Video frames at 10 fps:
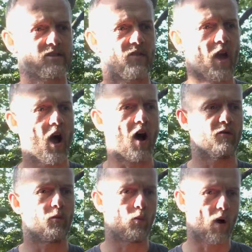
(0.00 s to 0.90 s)
of,
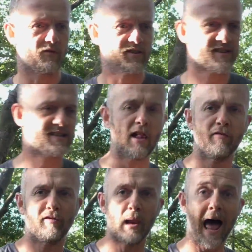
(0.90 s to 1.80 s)
of of the
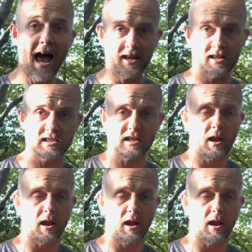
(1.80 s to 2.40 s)
self-reliance